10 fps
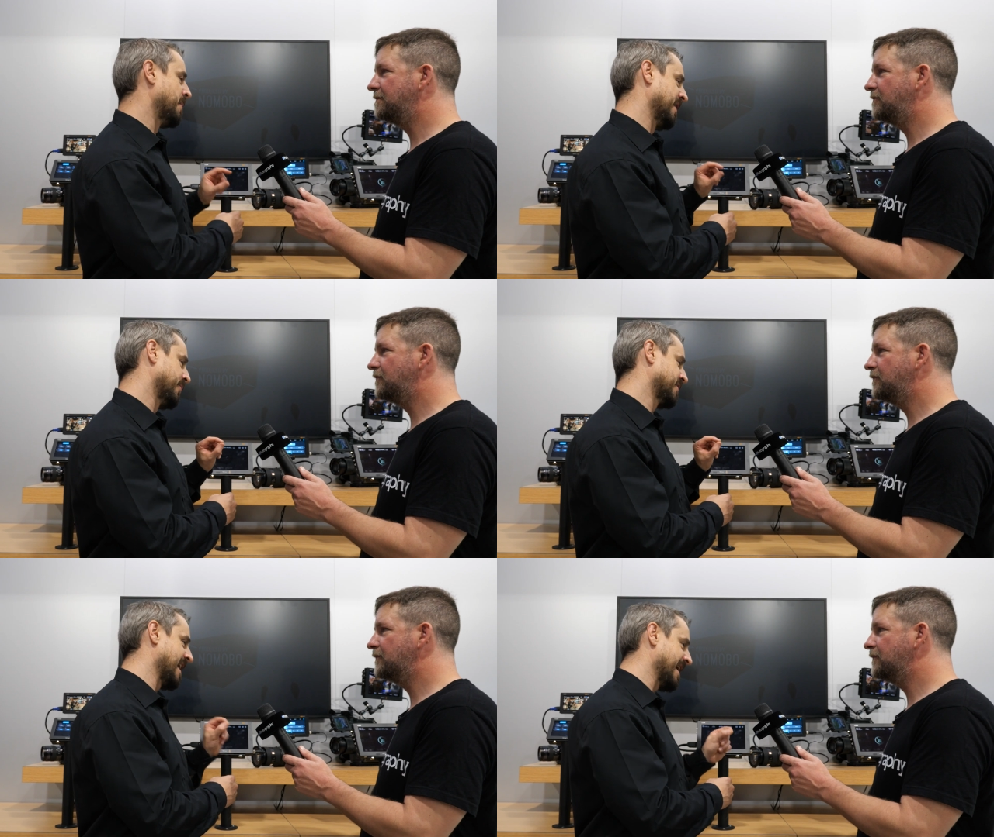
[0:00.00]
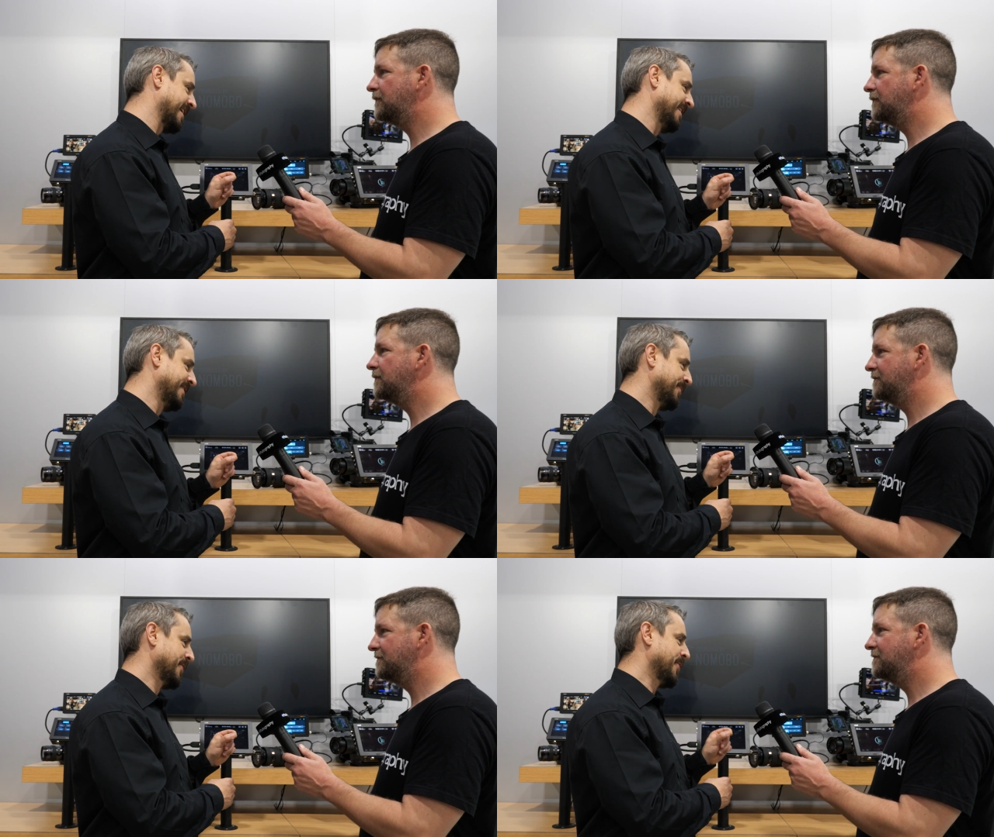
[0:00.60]
Speaker 1: bit that was
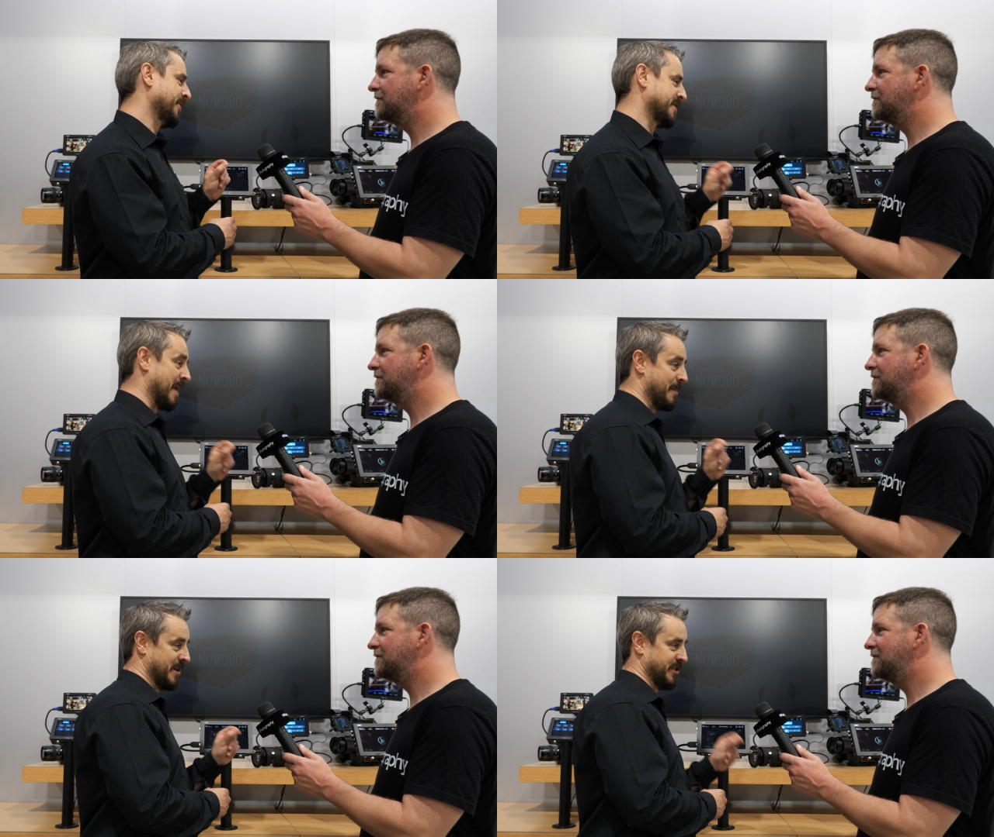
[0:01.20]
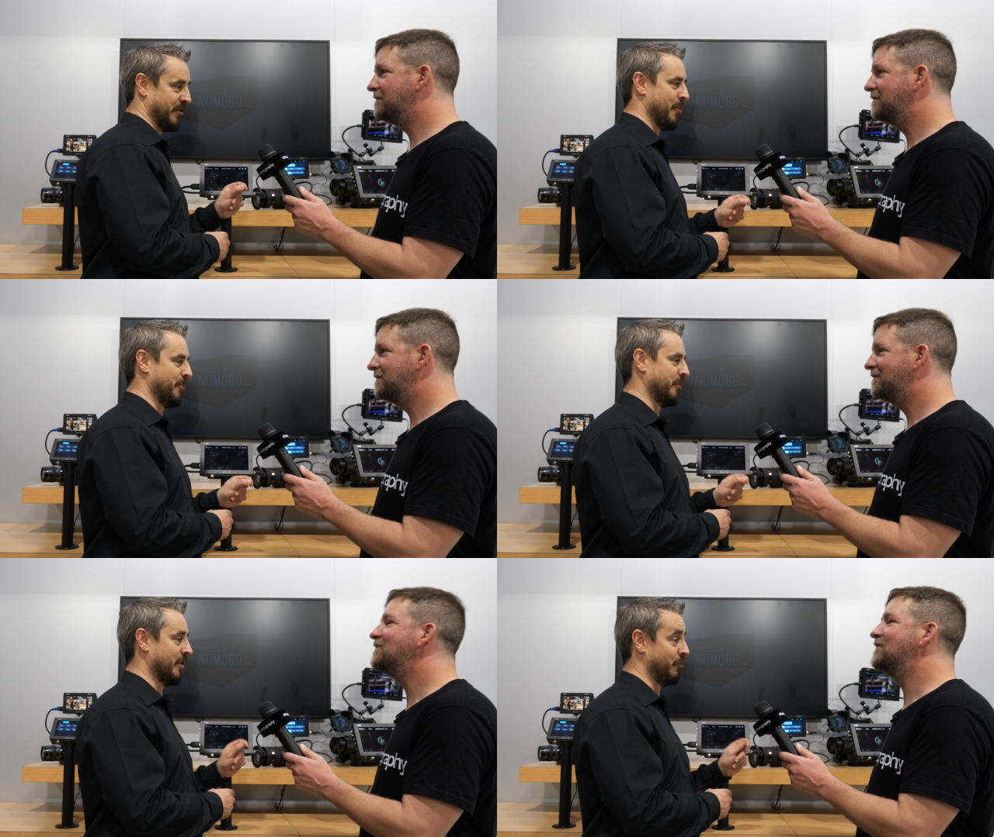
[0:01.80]
lacking was the Blackmagic Raw,
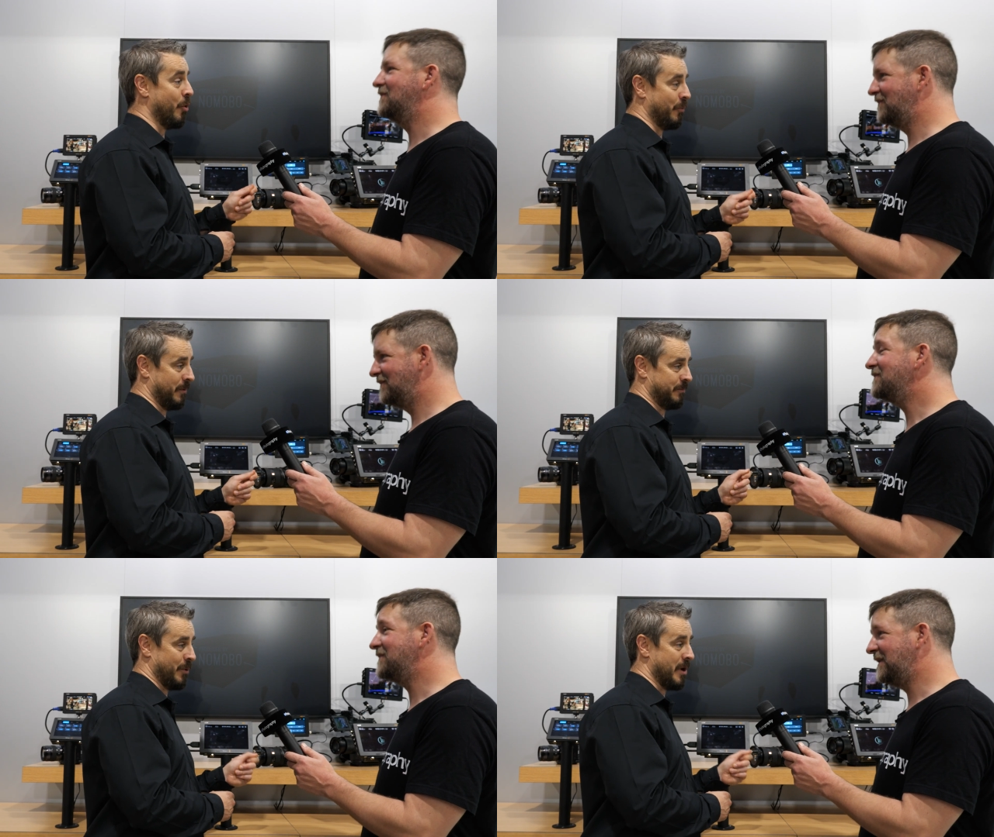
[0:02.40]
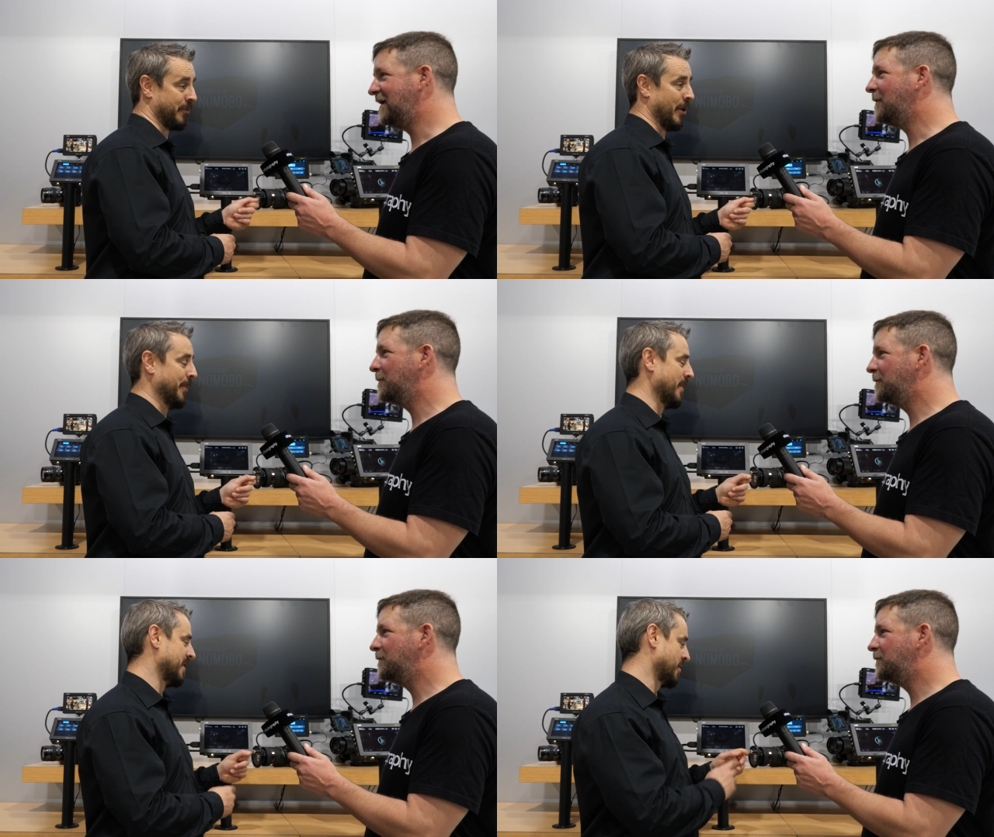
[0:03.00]
uh, raw
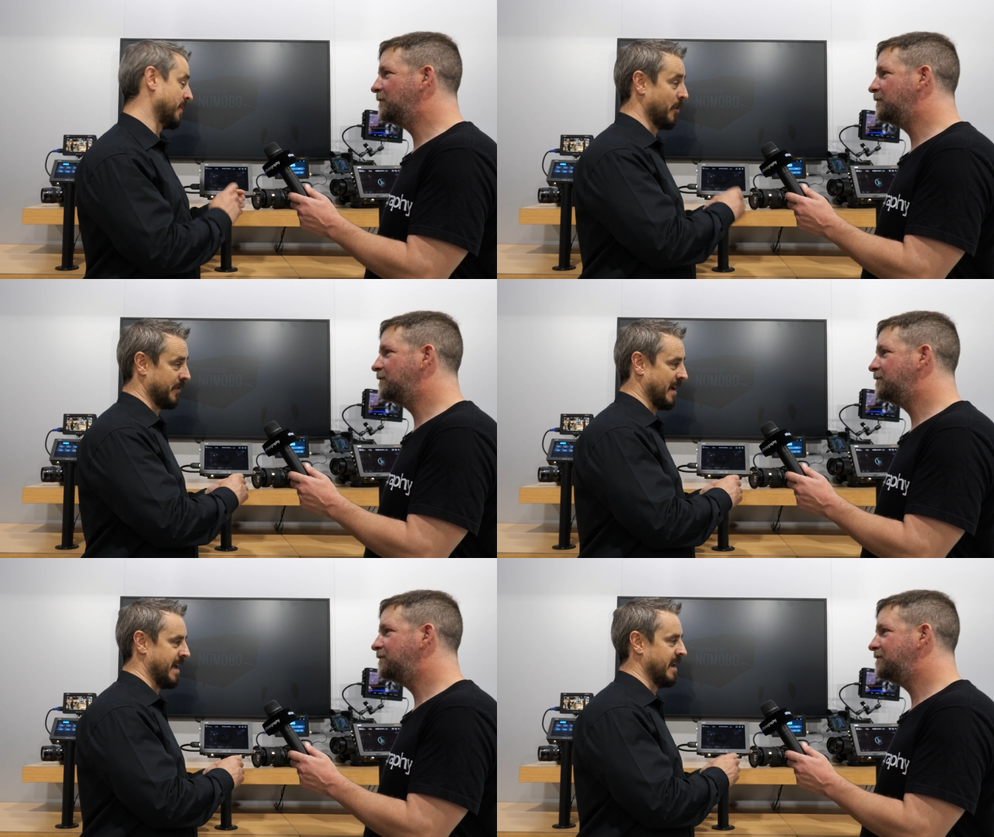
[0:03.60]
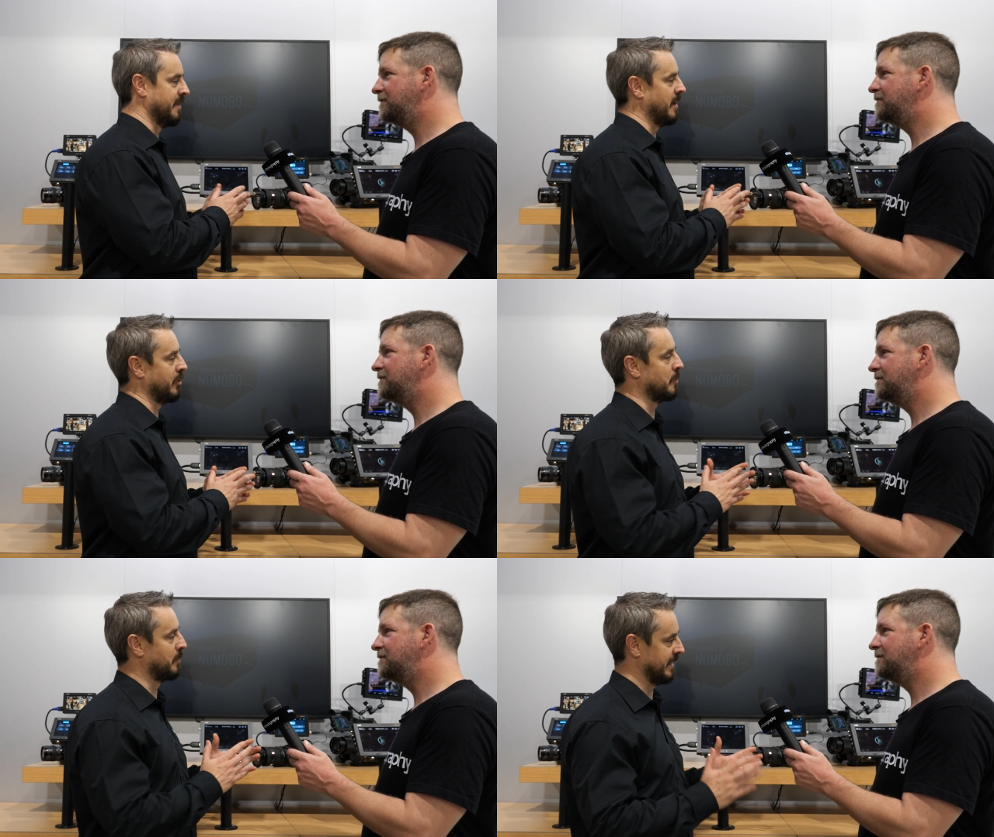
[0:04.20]
workflow. Yeah. So we put that in, and they're
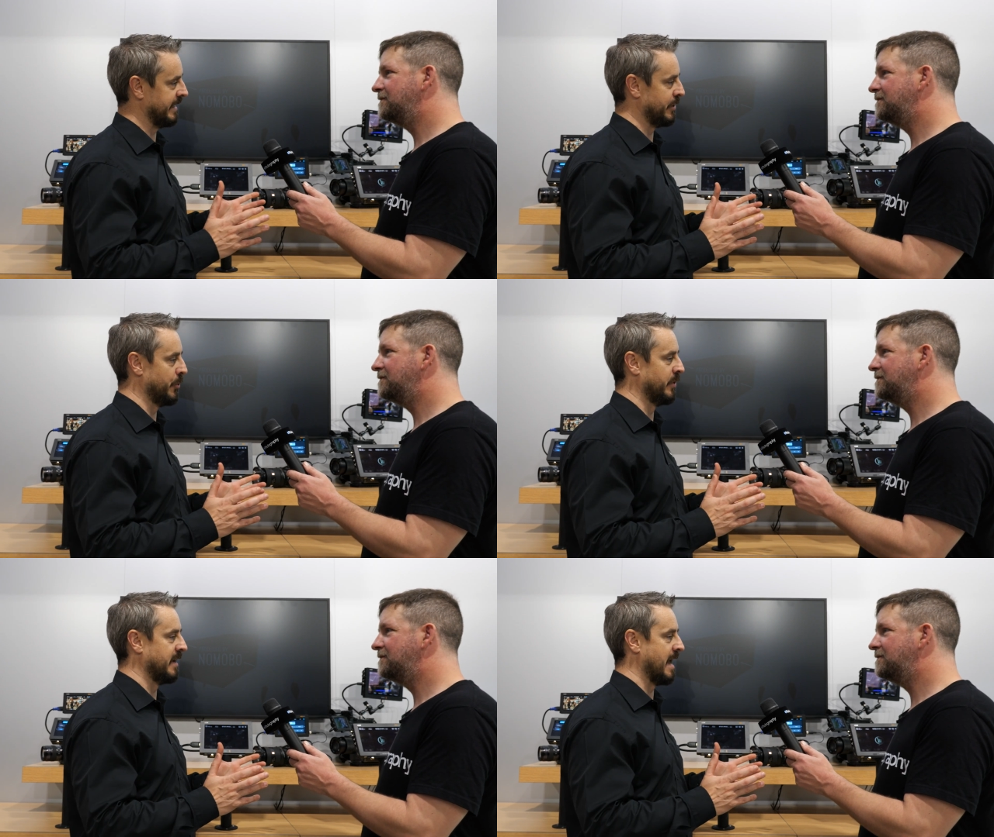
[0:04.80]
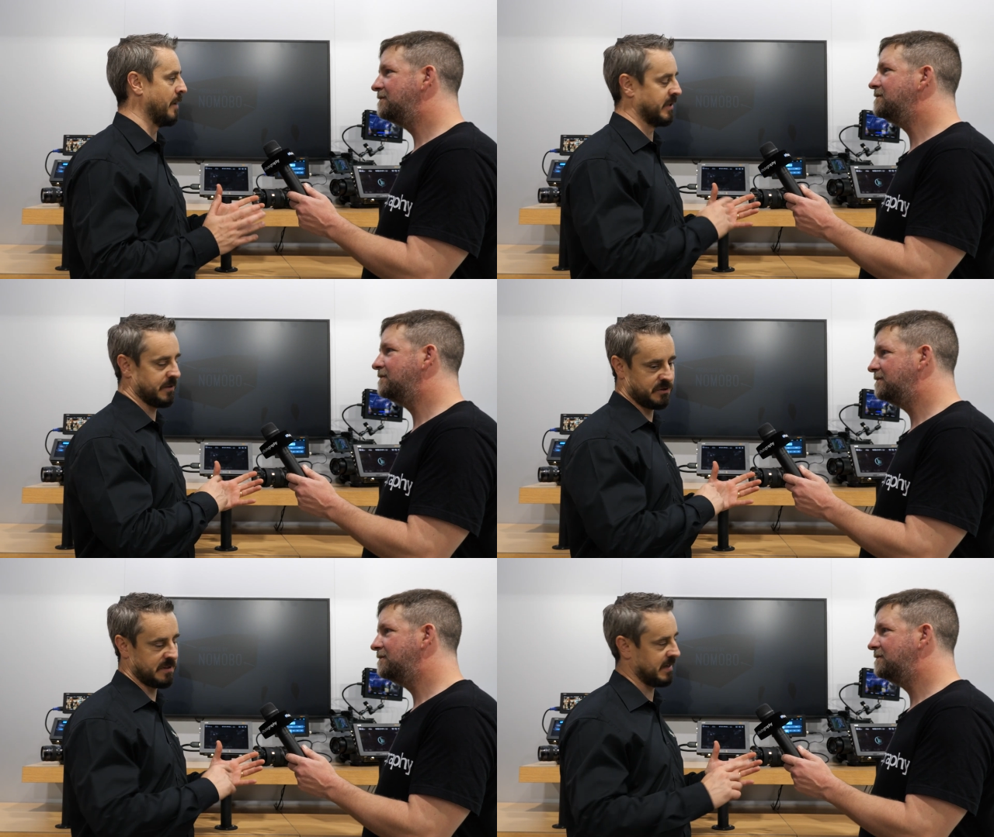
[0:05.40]
a complete unit now that gives you